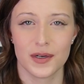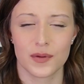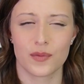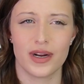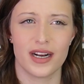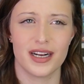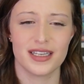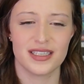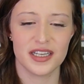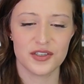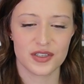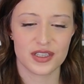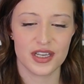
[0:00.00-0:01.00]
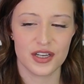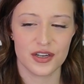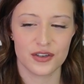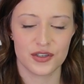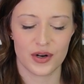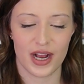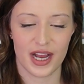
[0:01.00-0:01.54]
where essentially you're
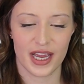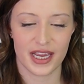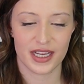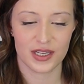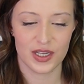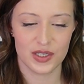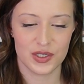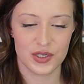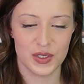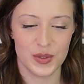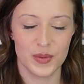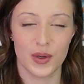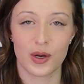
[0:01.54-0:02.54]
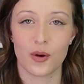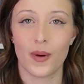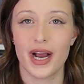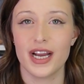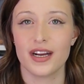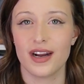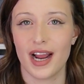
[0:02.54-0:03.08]
trying to
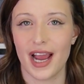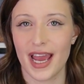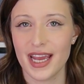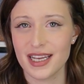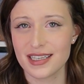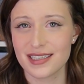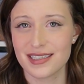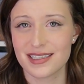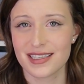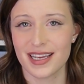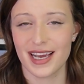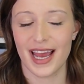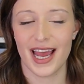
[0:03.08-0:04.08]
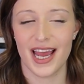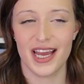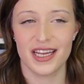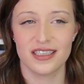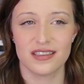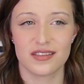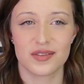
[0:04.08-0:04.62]
acquire eggs
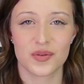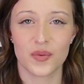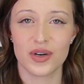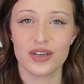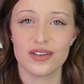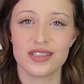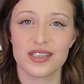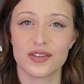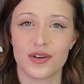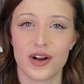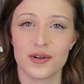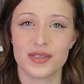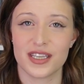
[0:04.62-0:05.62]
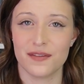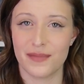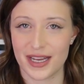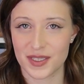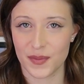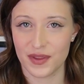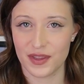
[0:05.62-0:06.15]
and squirrels and crows can
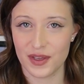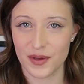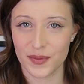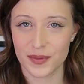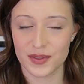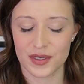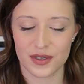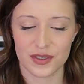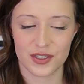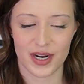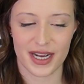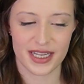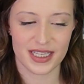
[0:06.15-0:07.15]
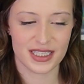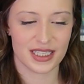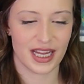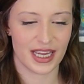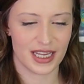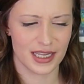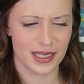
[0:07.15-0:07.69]
mess with you. So you're trying to
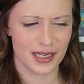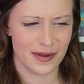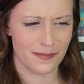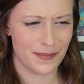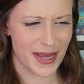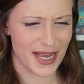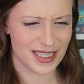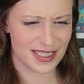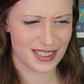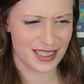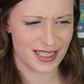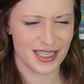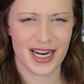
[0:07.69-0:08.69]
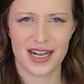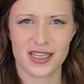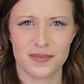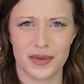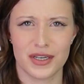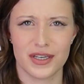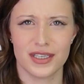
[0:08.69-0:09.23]
like best the next
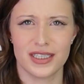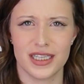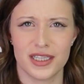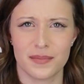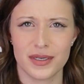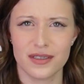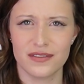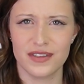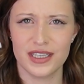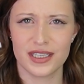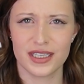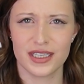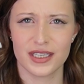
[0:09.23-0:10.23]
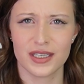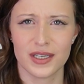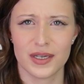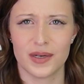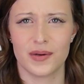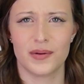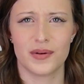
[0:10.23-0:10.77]
bird in the bird feeder,
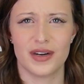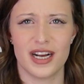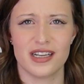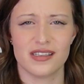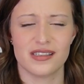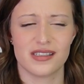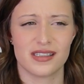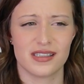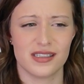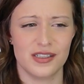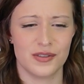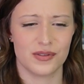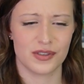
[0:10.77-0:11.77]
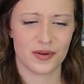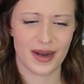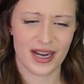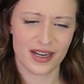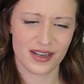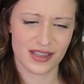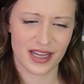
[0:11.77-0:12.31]
or else you'll
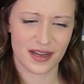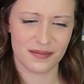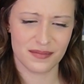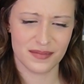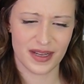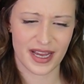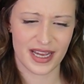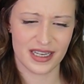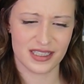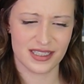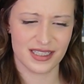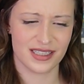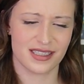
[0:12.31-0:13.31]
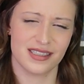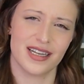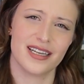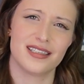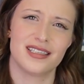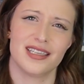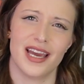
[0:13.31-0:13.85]
acquire them, and it's
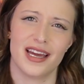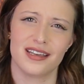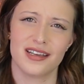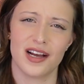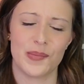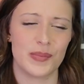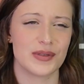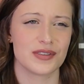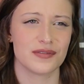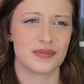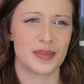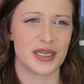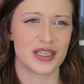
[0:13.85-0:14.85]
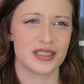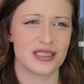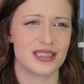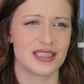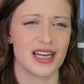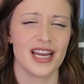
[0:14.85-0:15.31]
nice to get couples of birds.